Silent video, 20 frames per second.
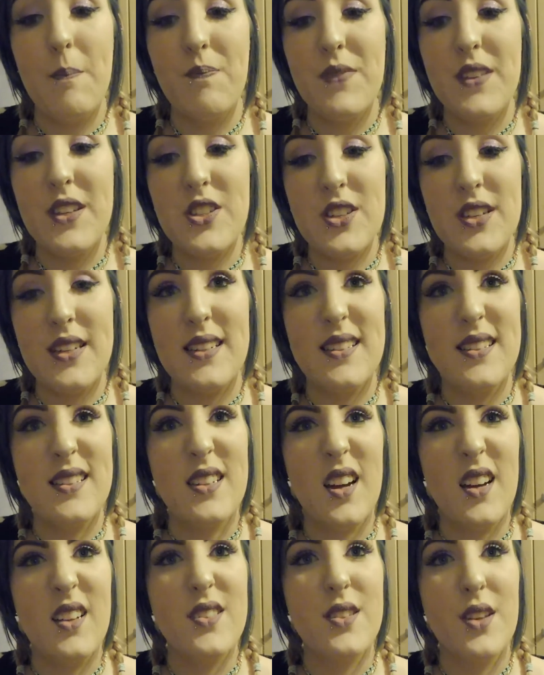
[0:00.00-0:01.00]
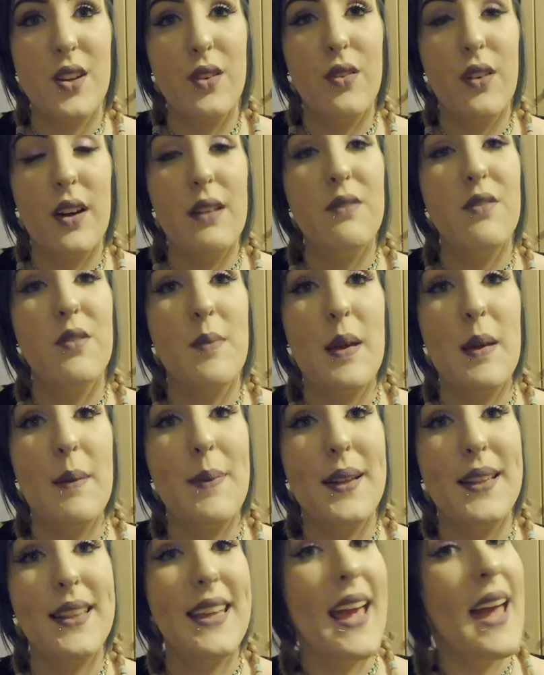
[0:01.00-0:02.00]
this year didn't start so great for me,
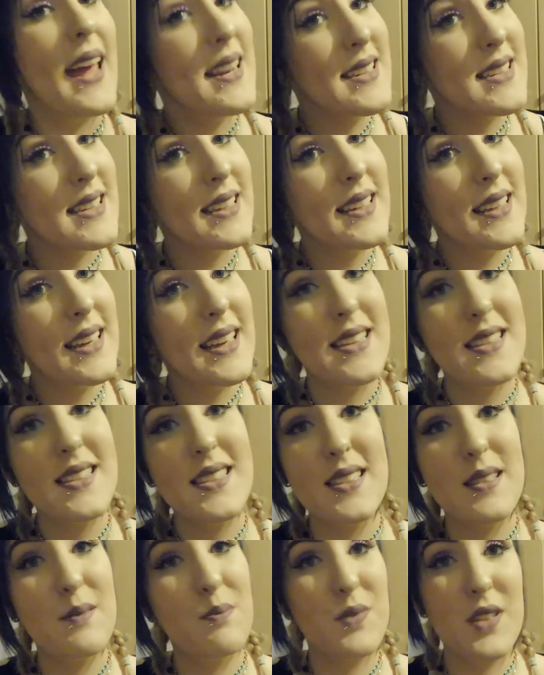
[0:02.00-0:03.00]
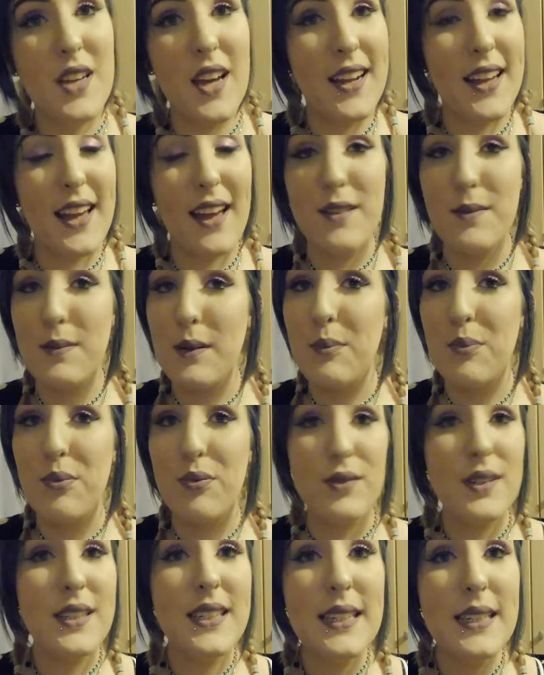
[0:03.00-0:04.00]
but the ending is turning out to be
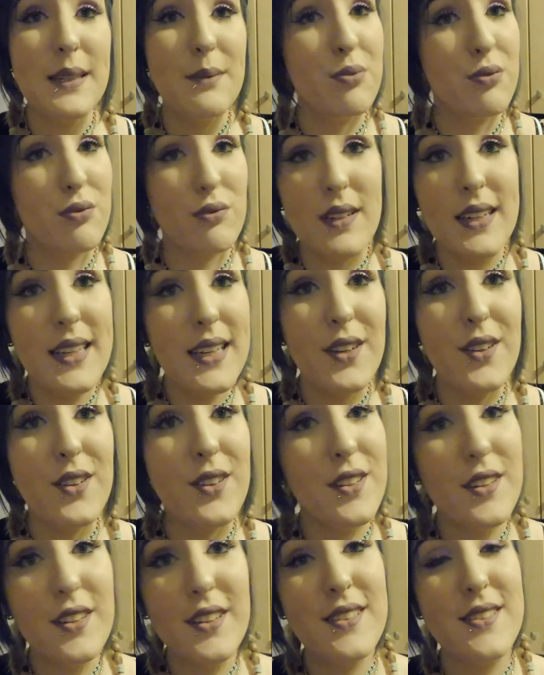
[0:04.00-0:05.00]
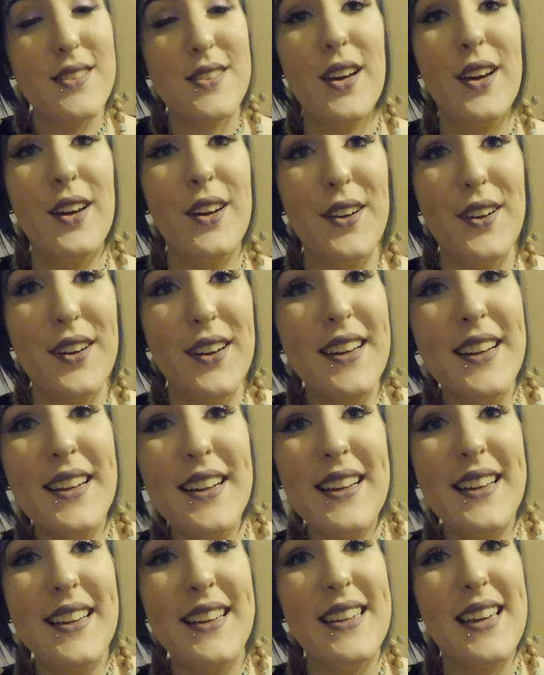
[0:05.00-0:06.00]
pretty good. So,
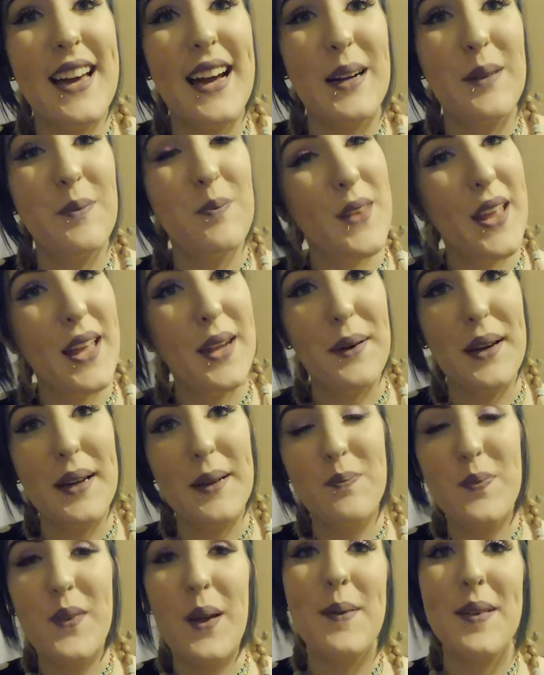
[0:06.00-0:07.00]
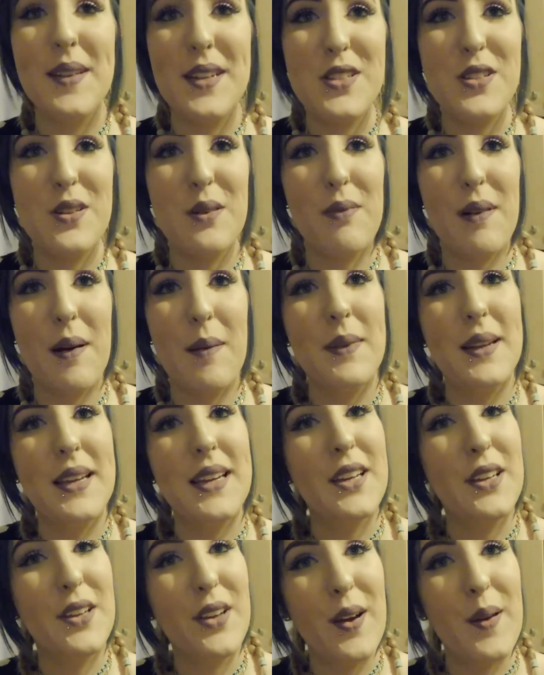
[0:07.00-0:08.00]
yeah. Anyway, I'm going to stop
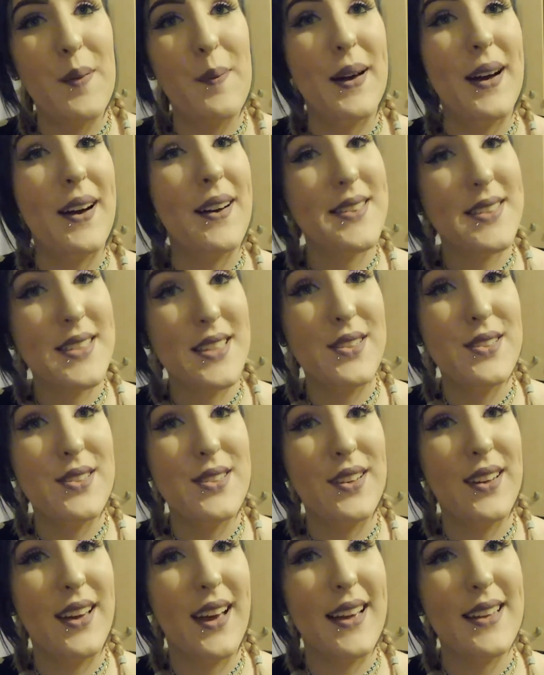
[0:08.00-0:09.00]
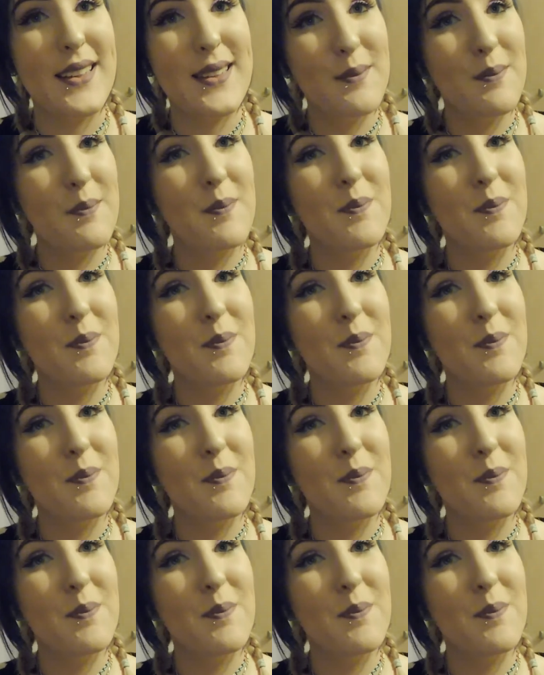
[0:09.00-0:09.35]
rambling and go, but I'll see you soon, guys.